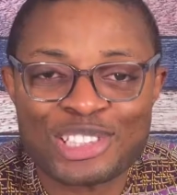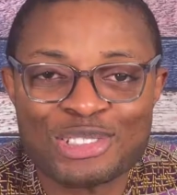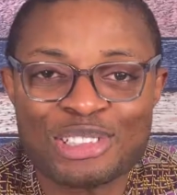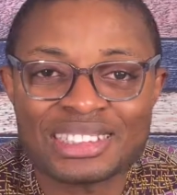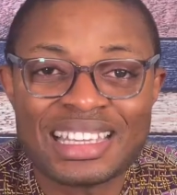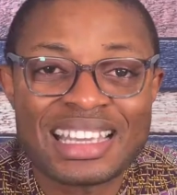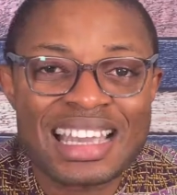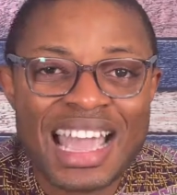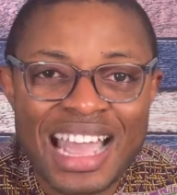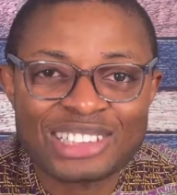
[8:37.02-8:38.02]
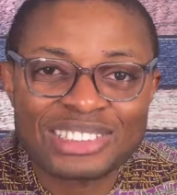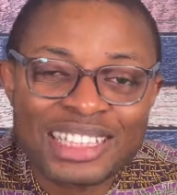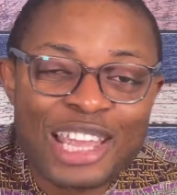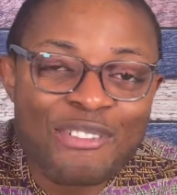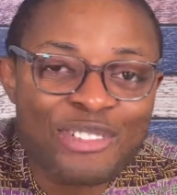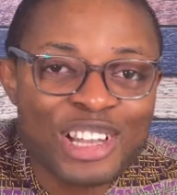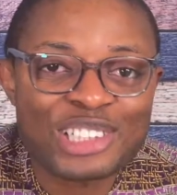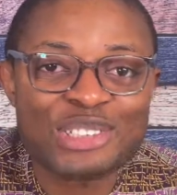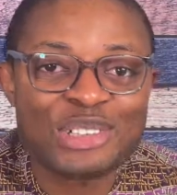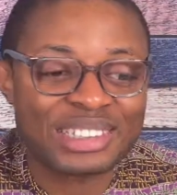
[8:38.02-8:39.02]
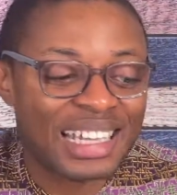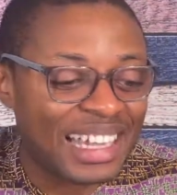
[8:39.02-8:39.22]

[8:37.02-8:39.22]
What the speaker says: notes. I had to send her a voice note.